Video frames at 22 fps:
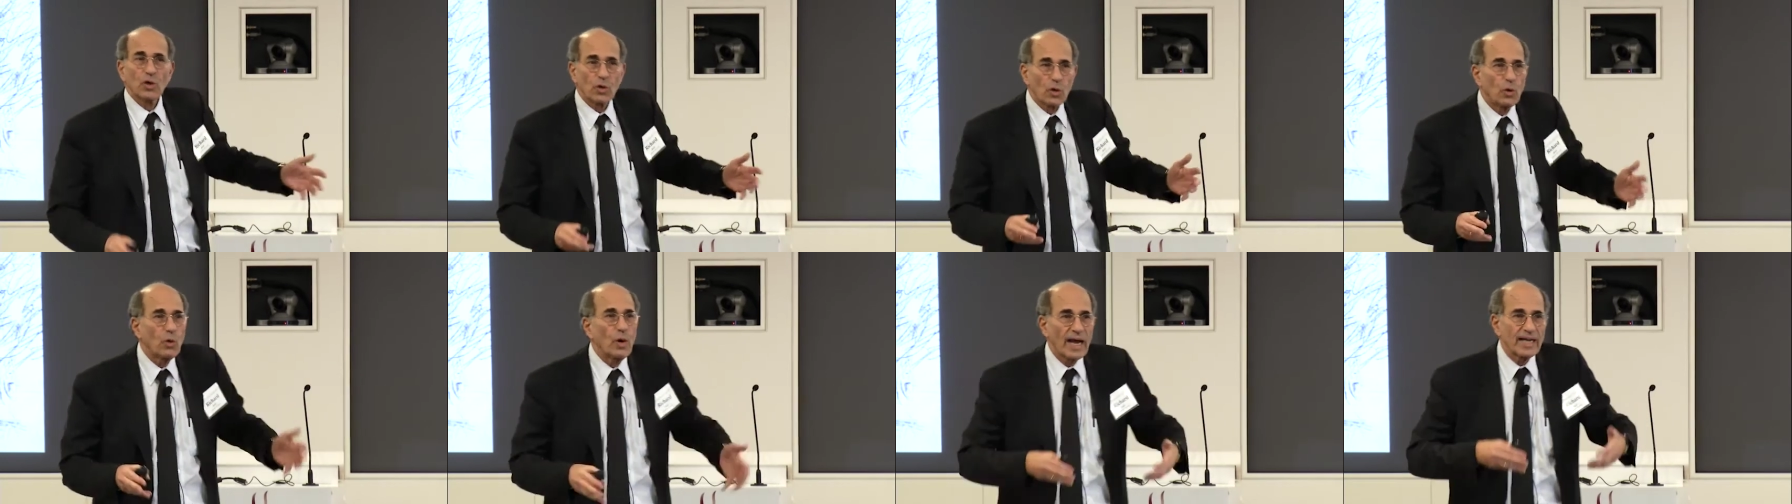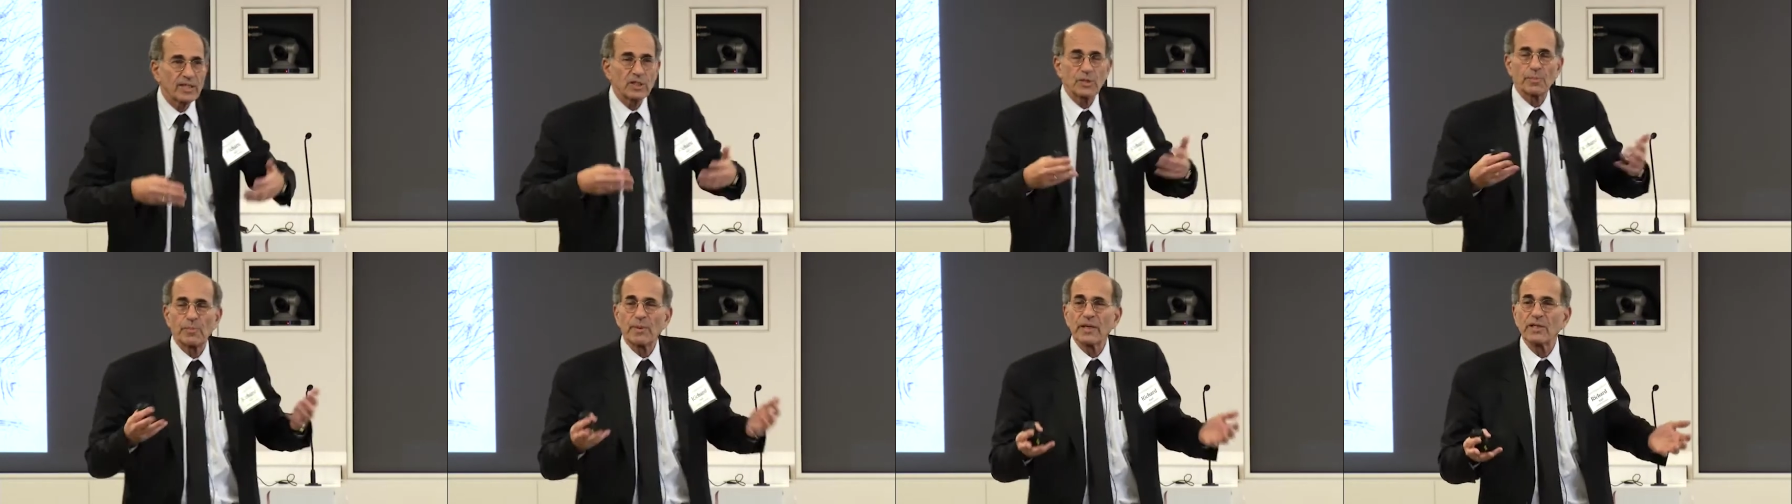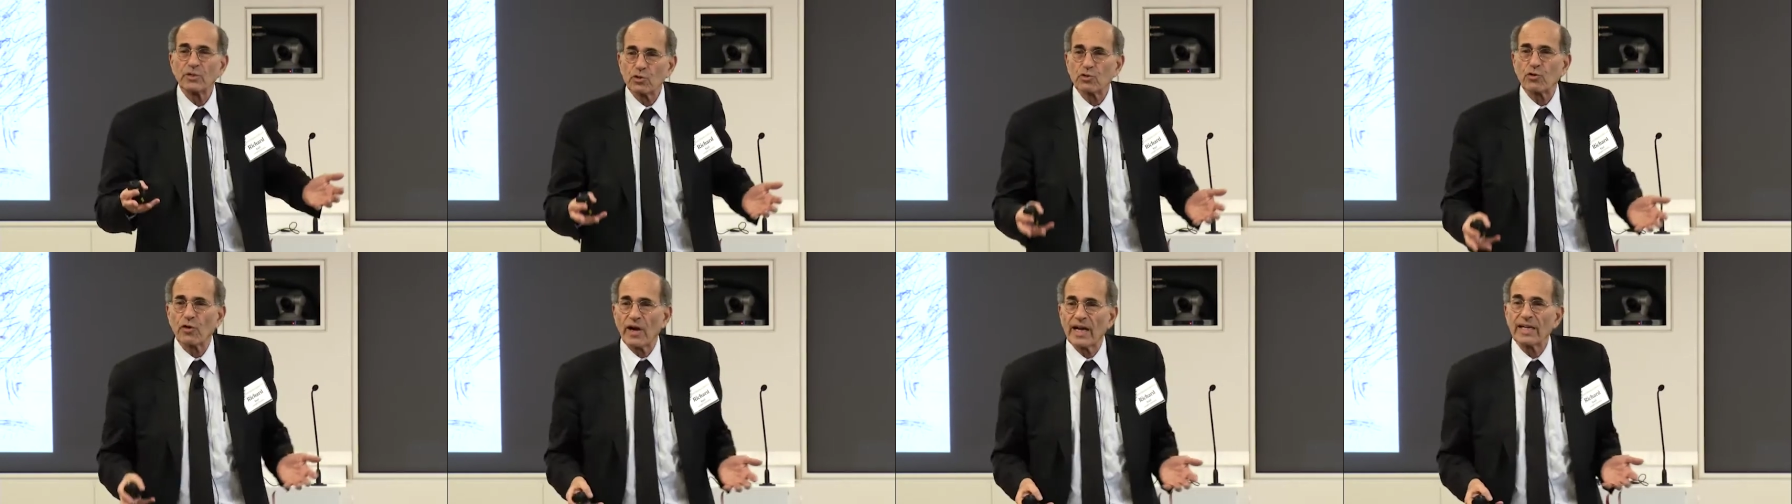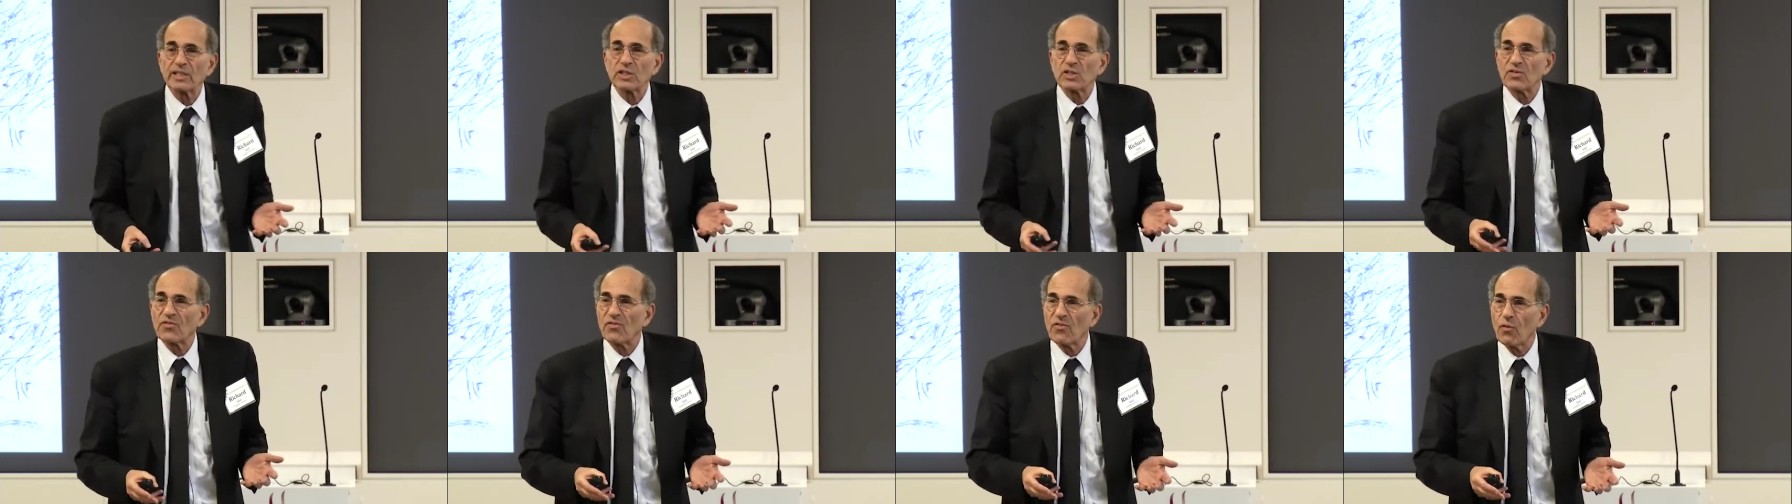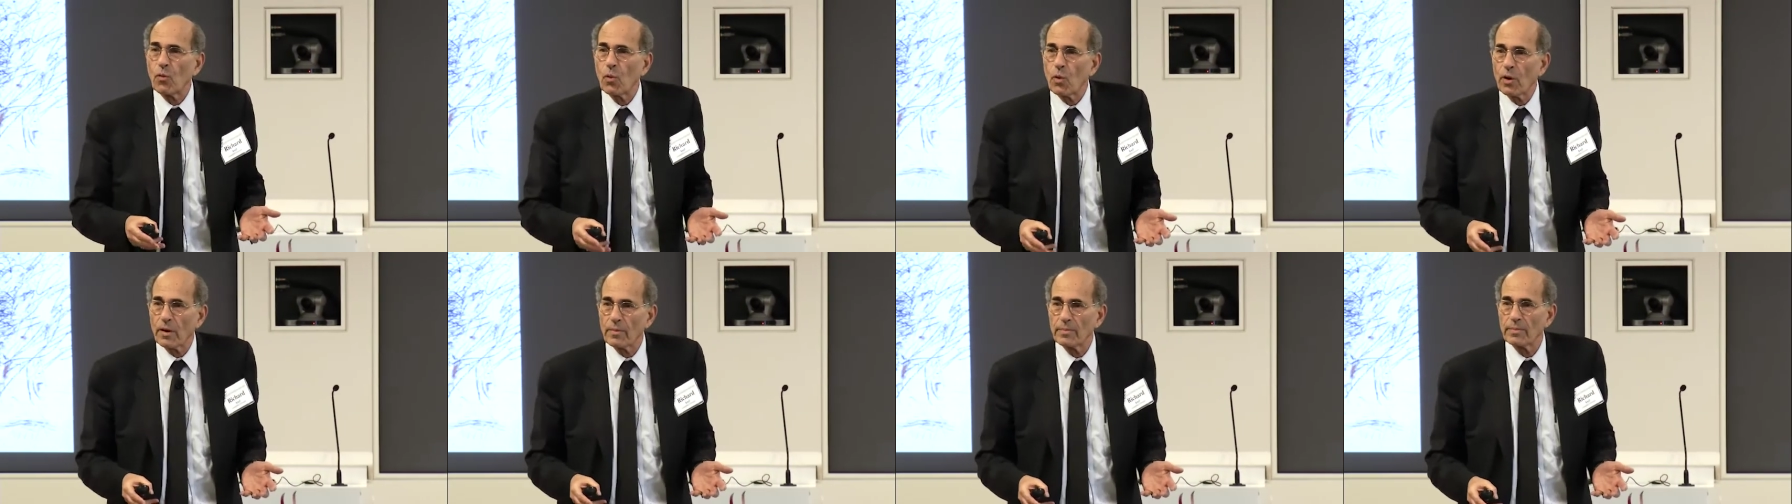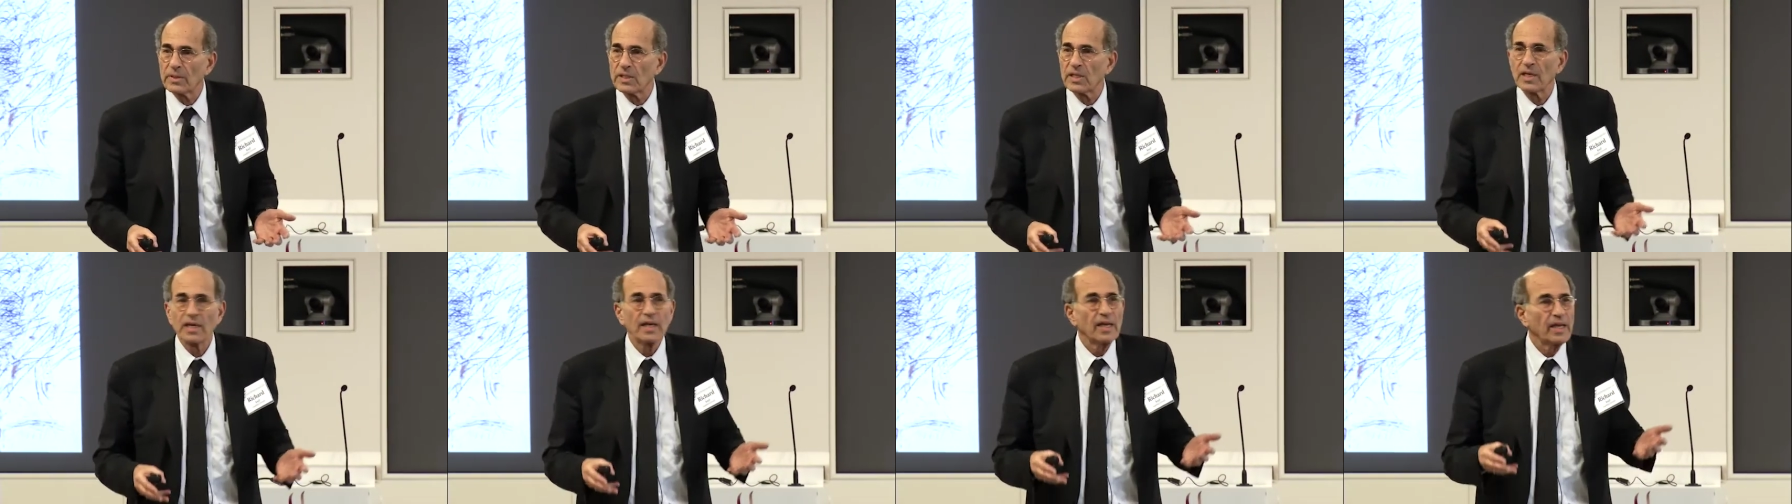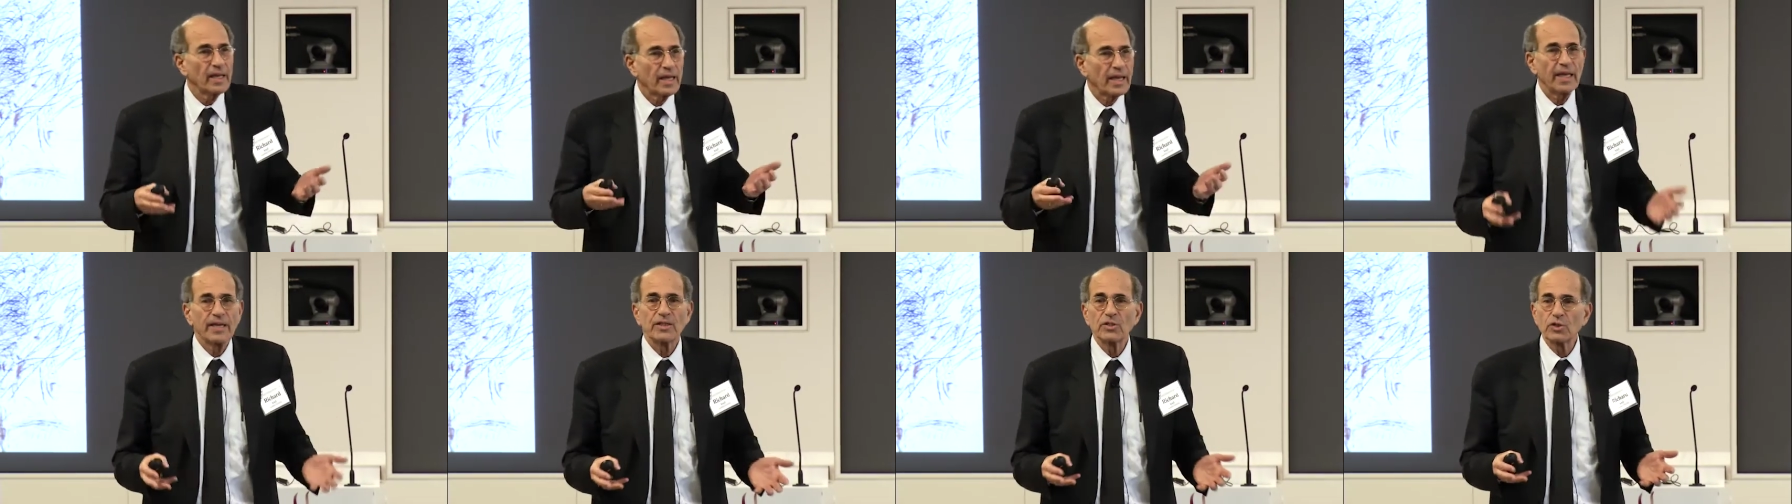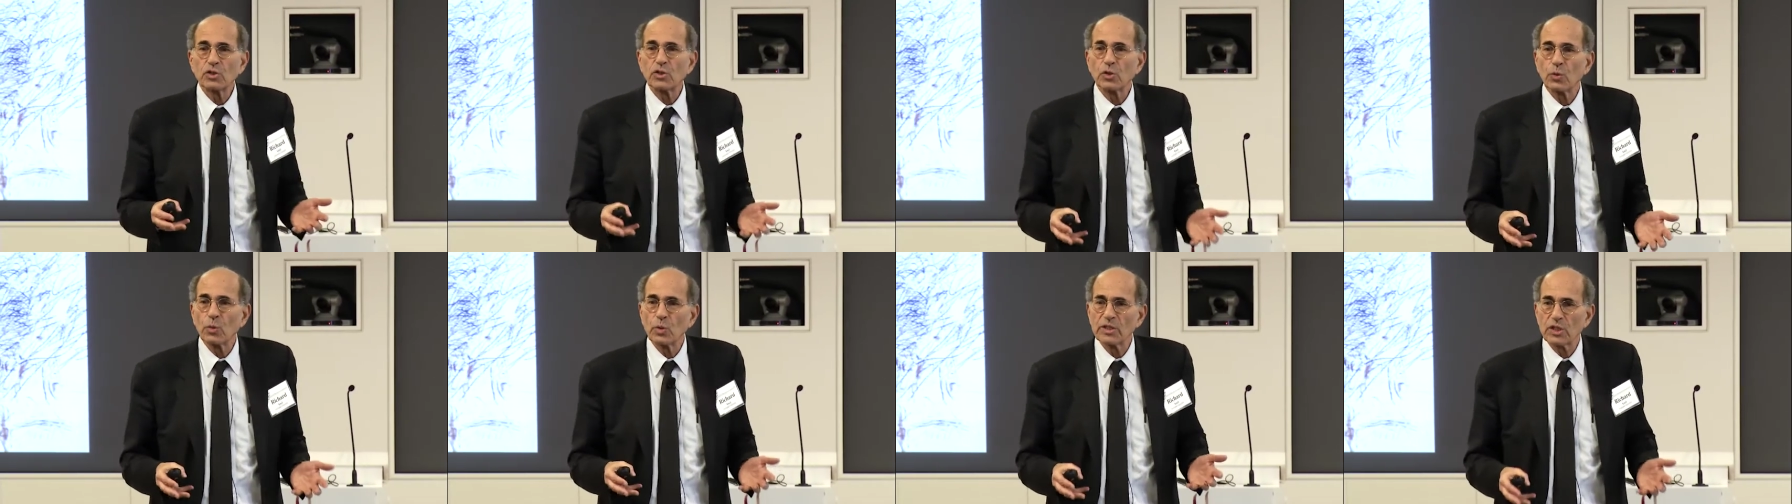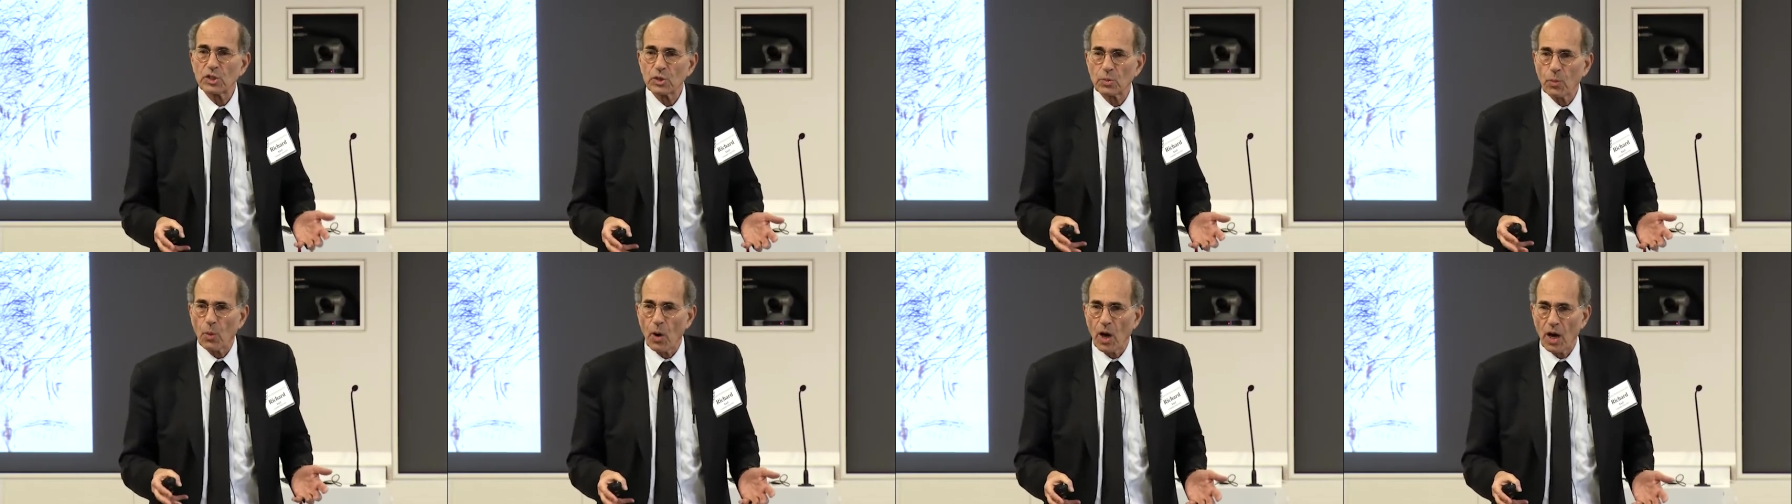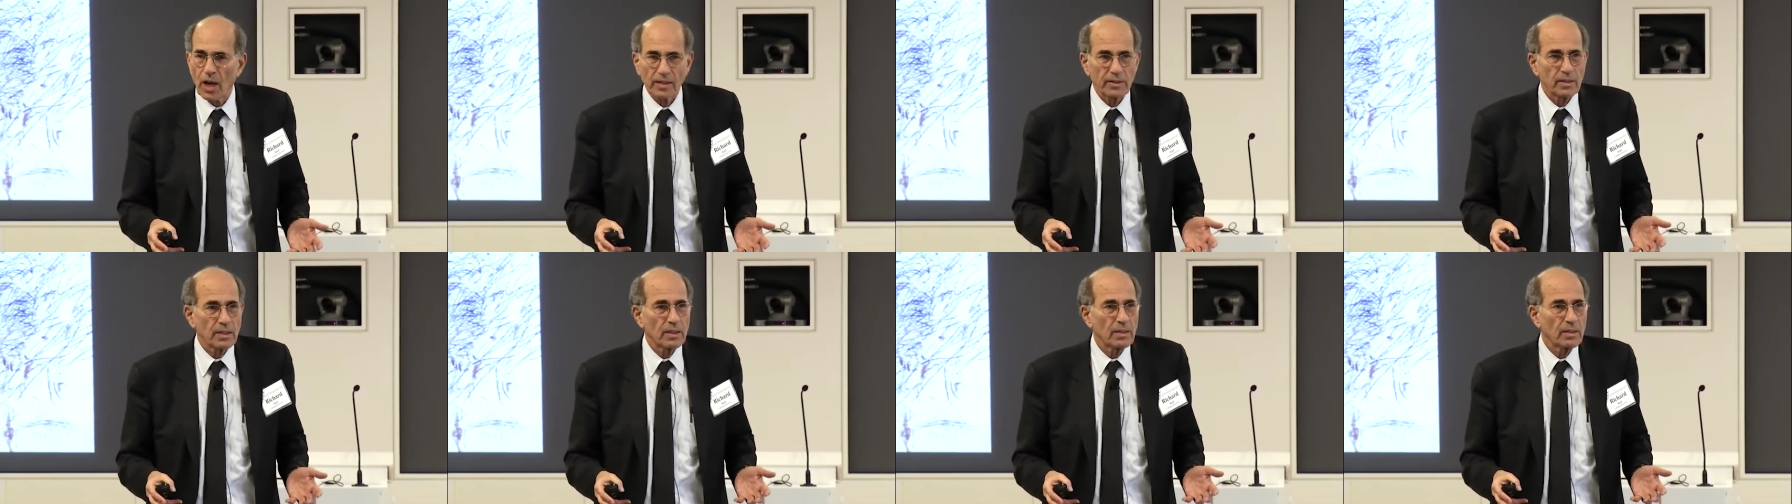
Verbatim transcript: who has been transformed into a swan.